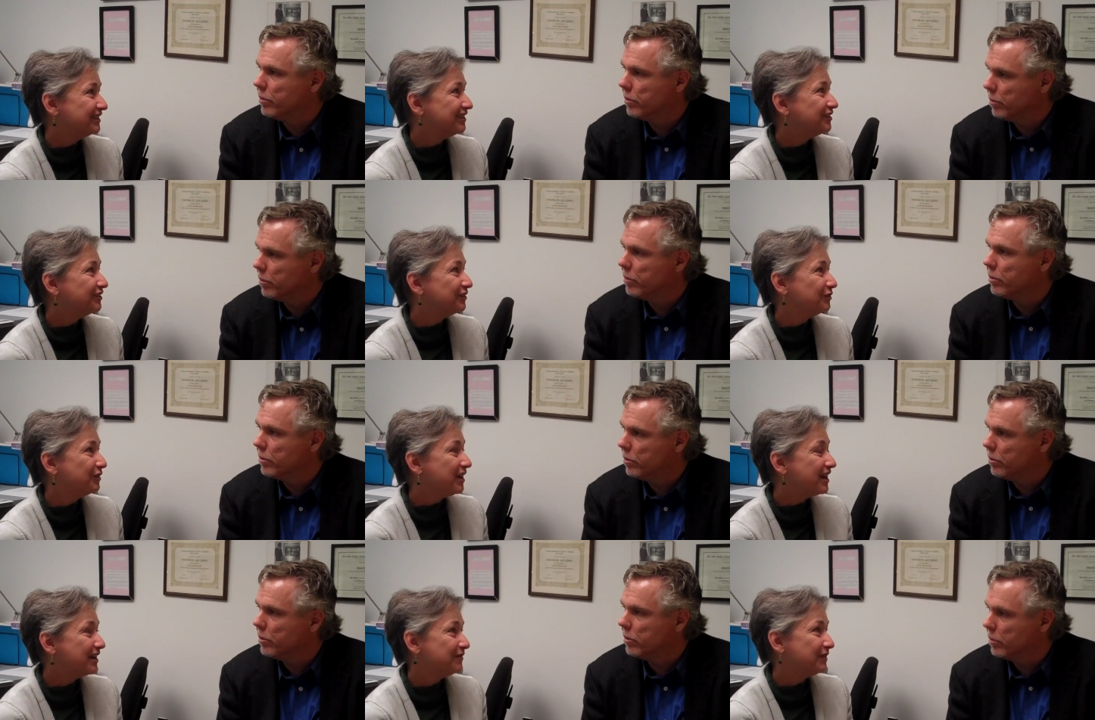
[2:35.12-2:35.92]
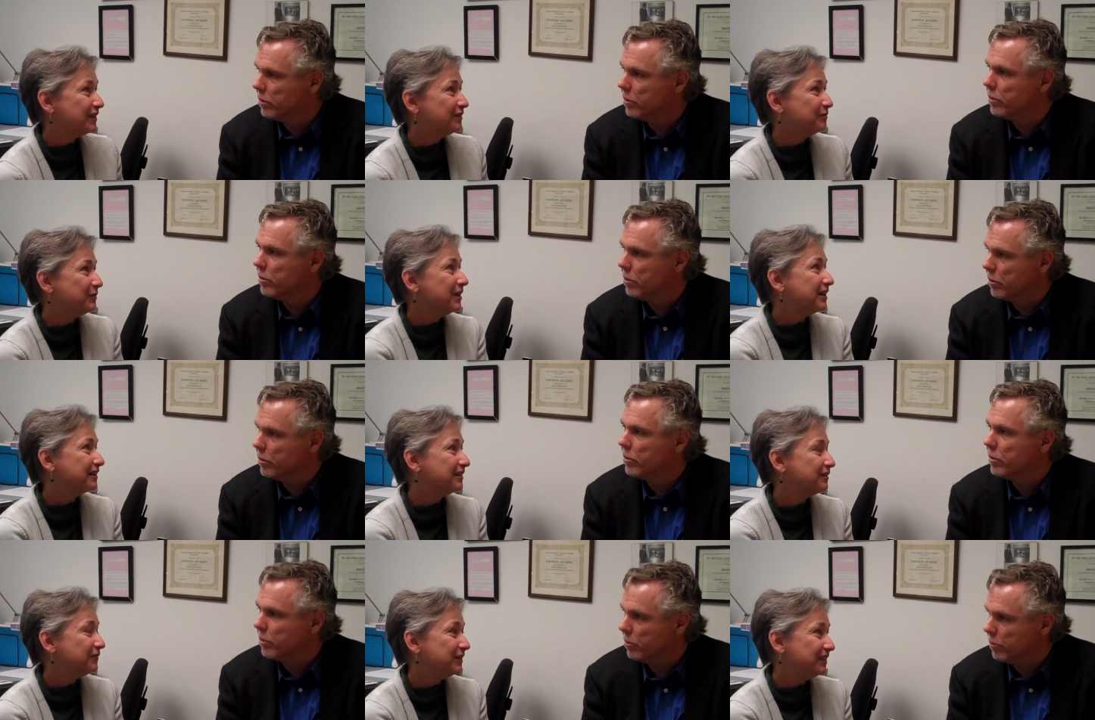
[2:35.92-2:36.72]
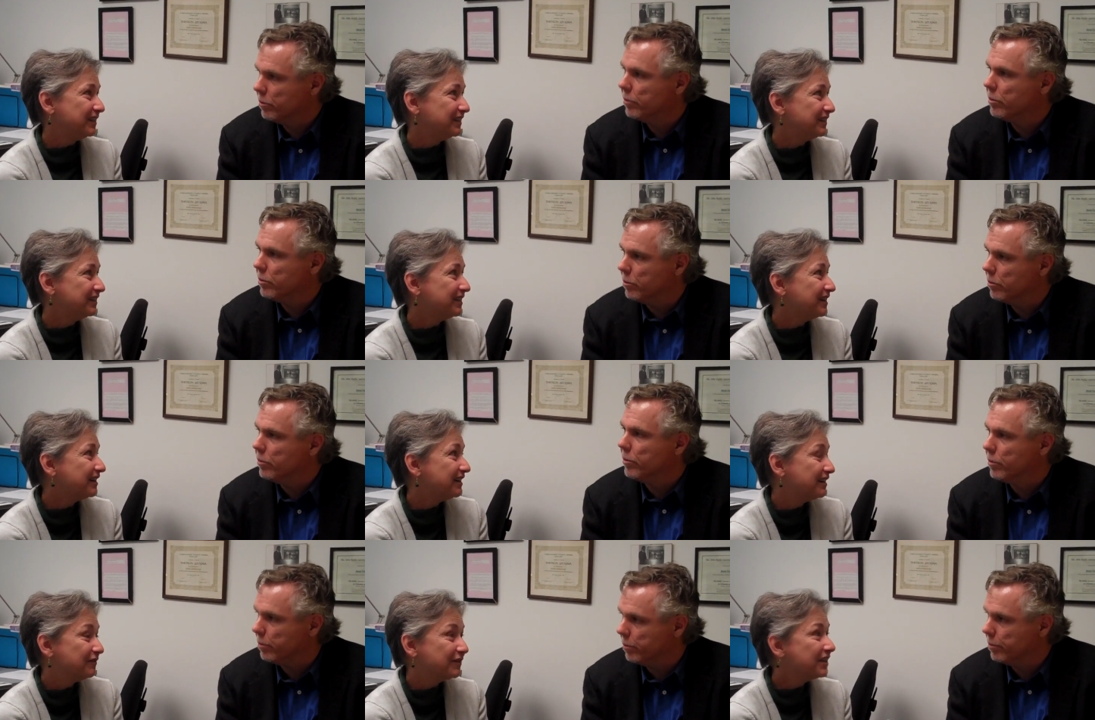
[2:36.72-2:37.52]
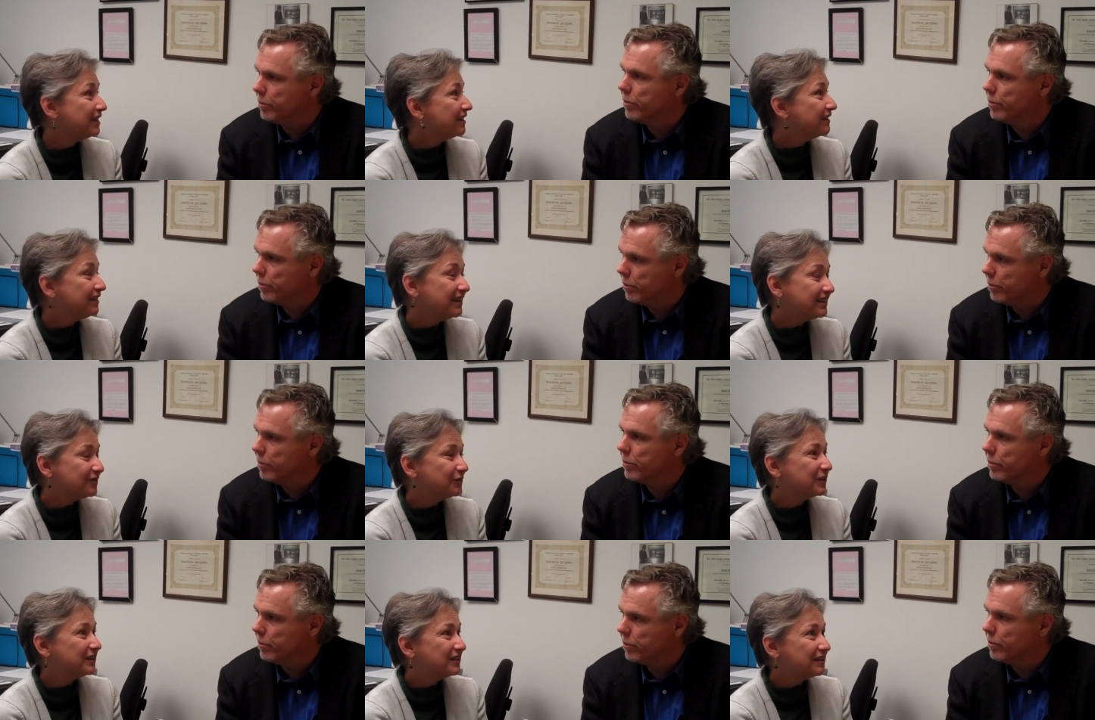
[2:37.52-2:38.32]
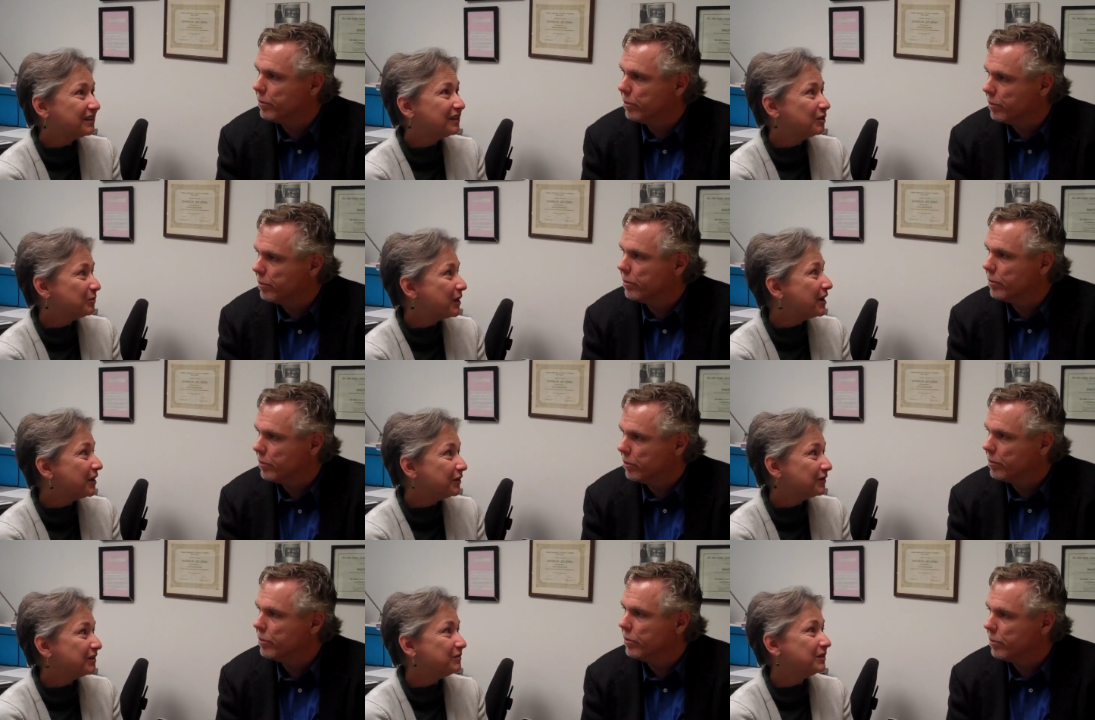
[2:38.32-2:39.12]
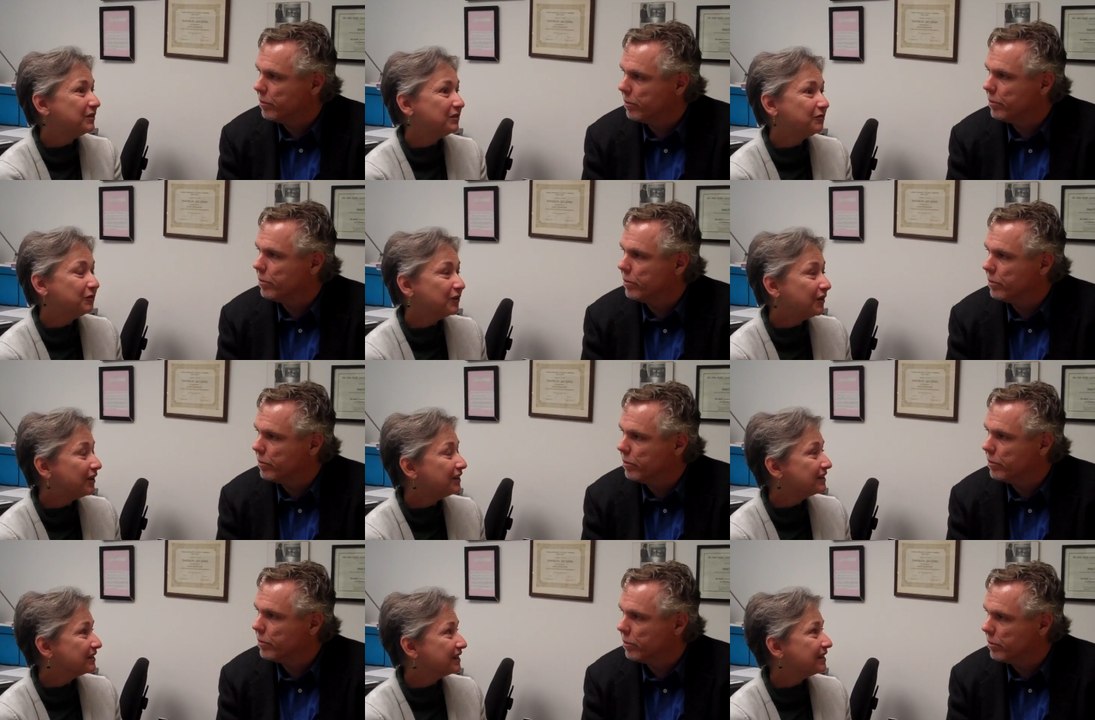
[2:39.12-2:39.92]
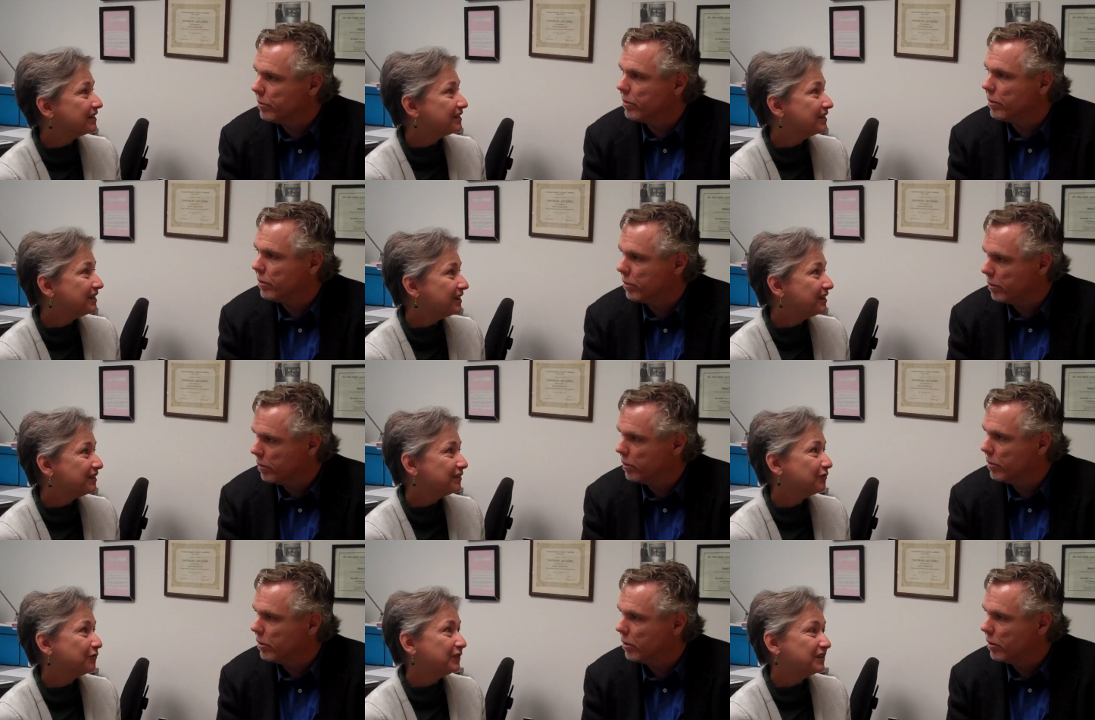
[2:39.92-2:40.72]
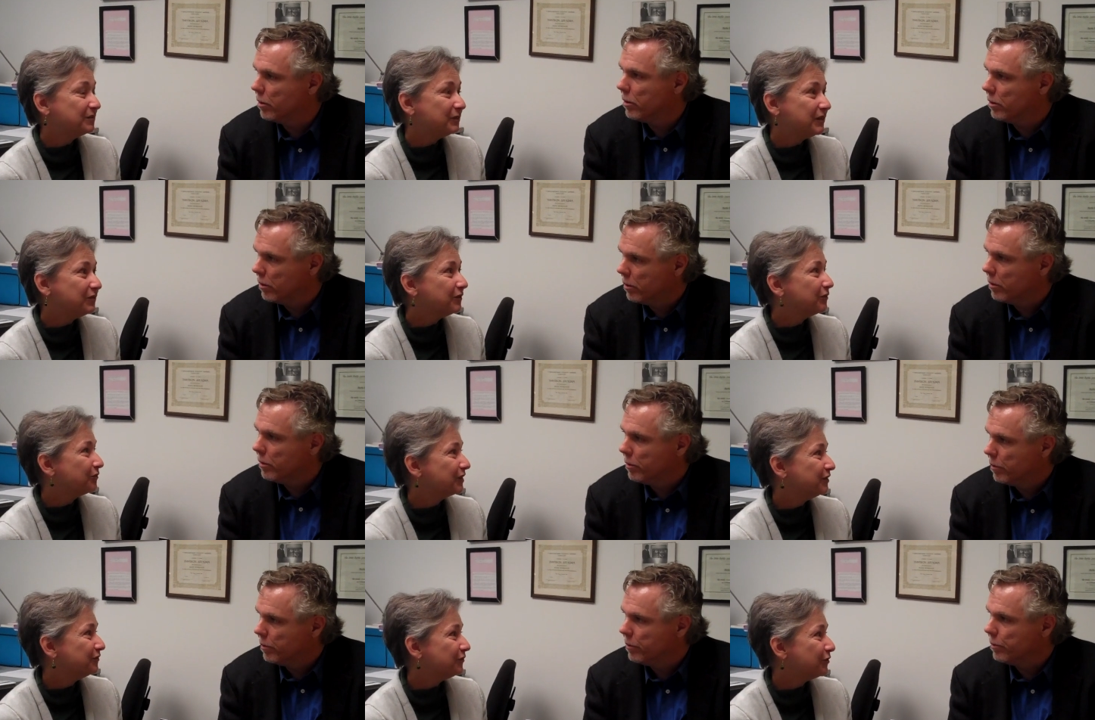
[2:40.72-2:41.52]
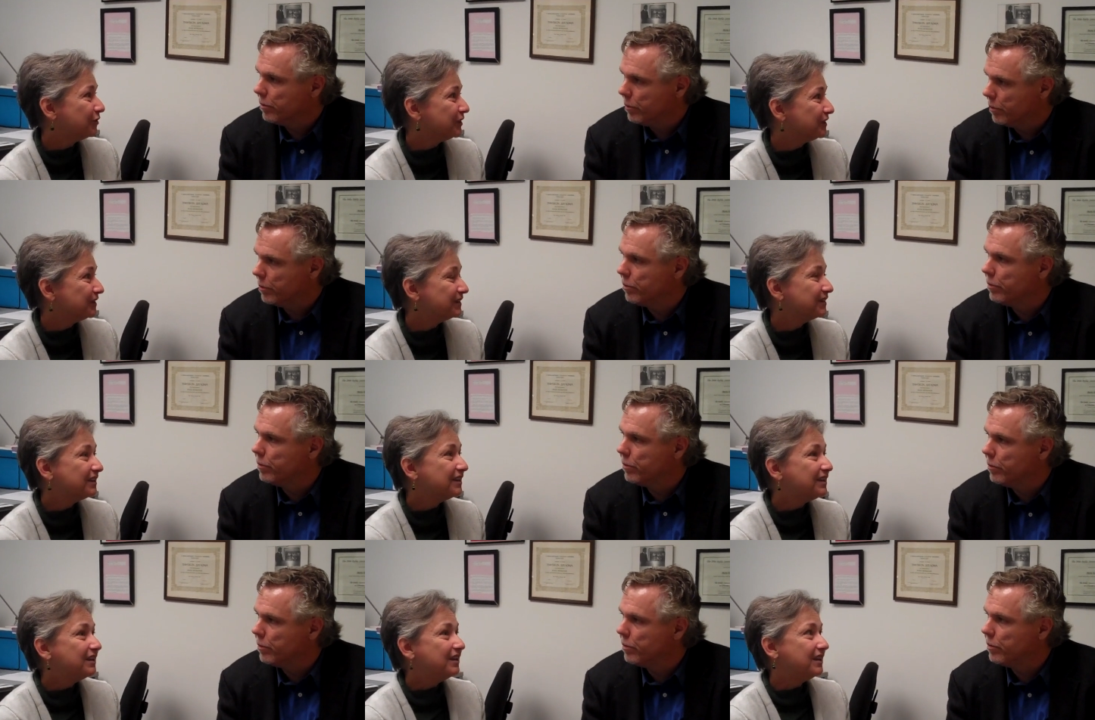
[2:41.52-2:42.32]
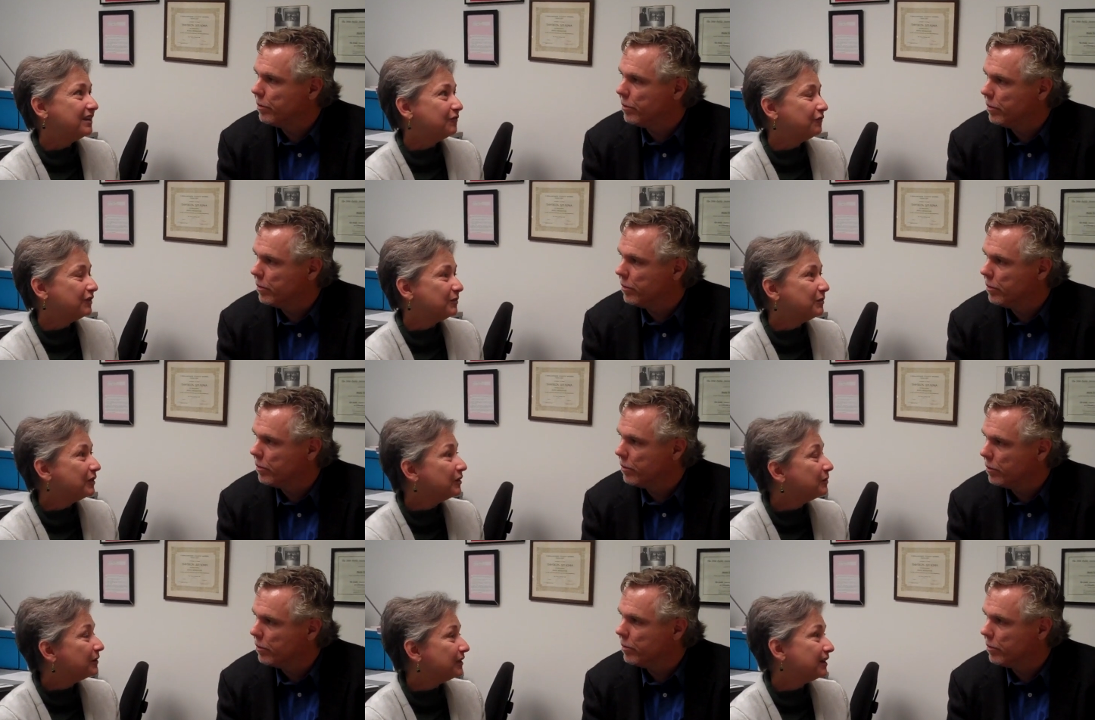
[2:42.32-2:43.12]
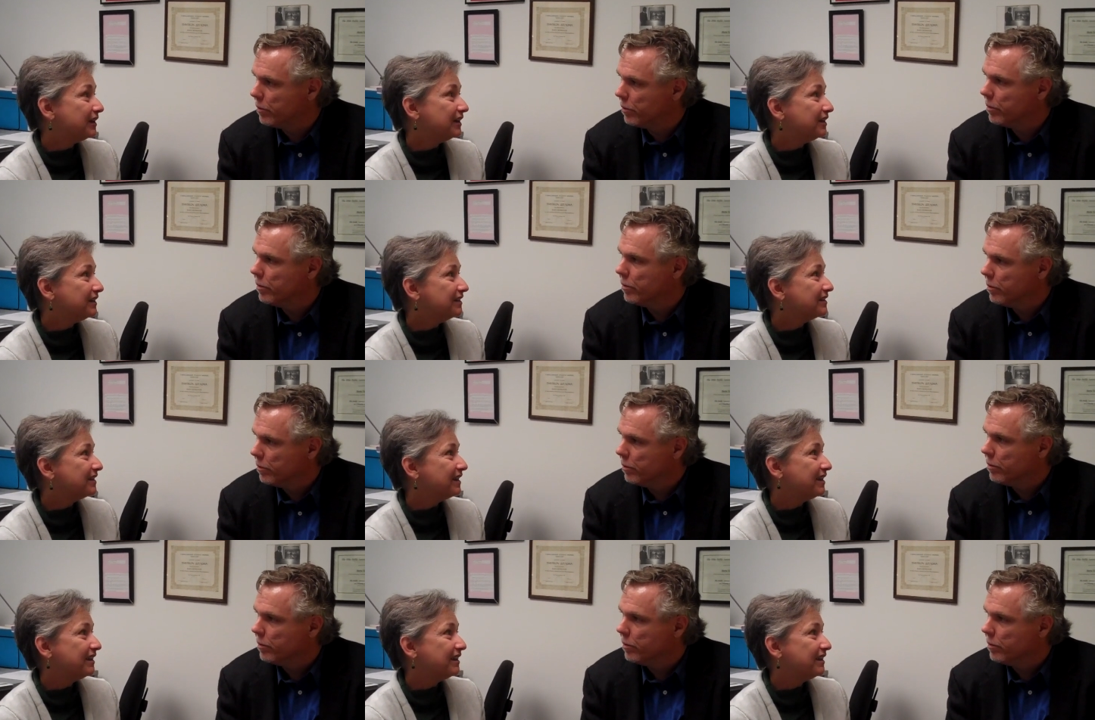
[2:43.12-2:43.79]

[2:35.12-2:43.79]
Speaker 1: to have the impact that we need to have. That's what it's all about. I mean, if we all get together, if we speak with one voice, if we mobilize